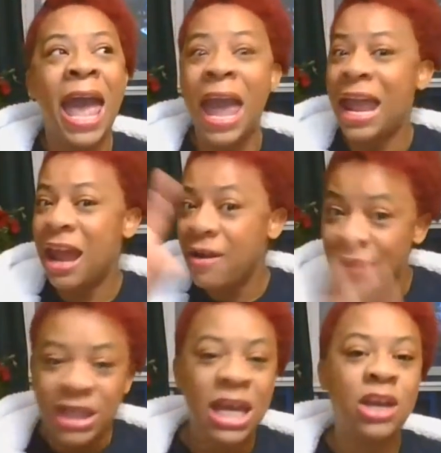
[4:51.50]
And
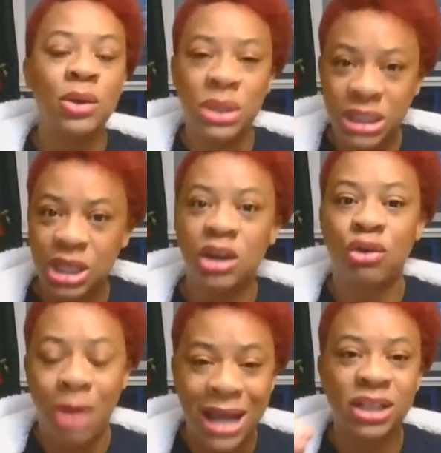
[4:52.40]
everything you see
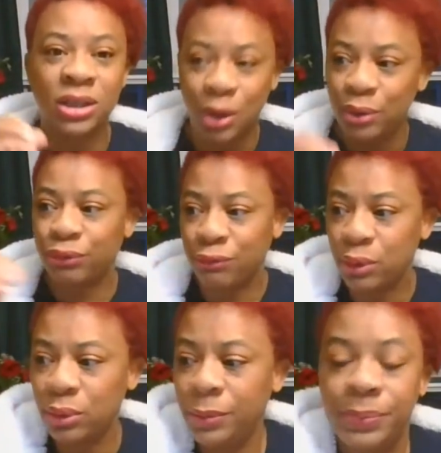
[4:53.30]
Christ go
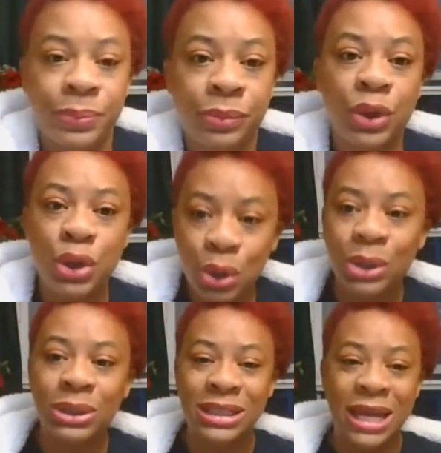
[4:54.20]
through, you
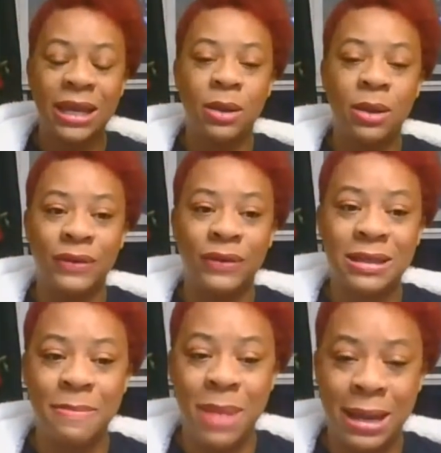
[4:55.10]
could take it over to
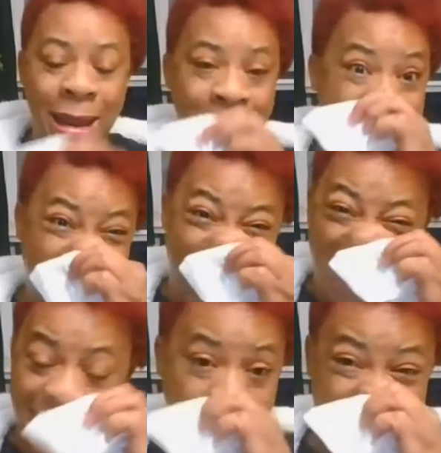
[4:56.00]
the men and apply
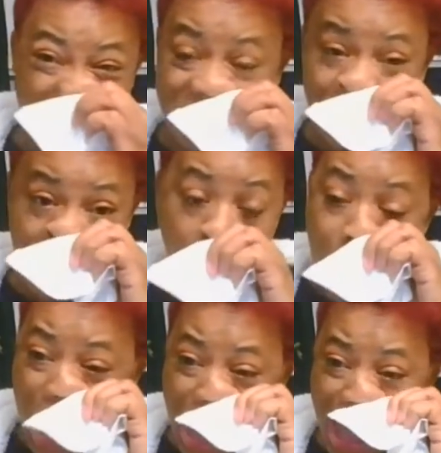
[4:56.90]
it.
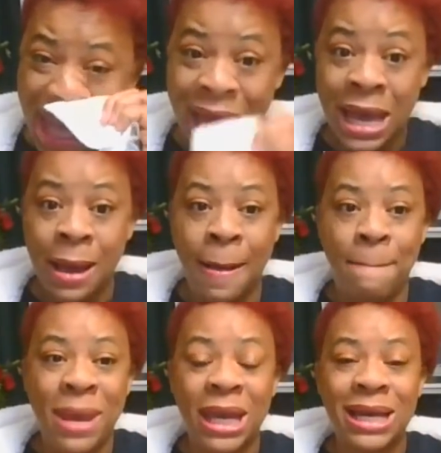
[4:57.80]
Huh?
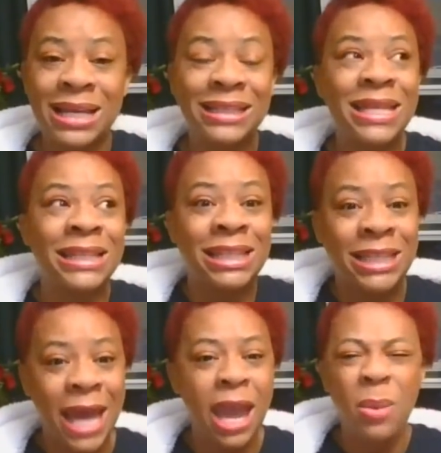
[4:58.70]
Because the
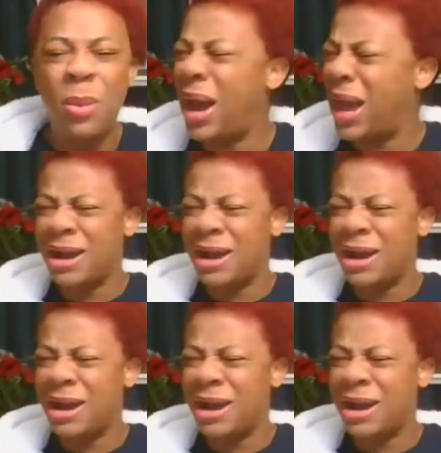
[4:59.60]
same way,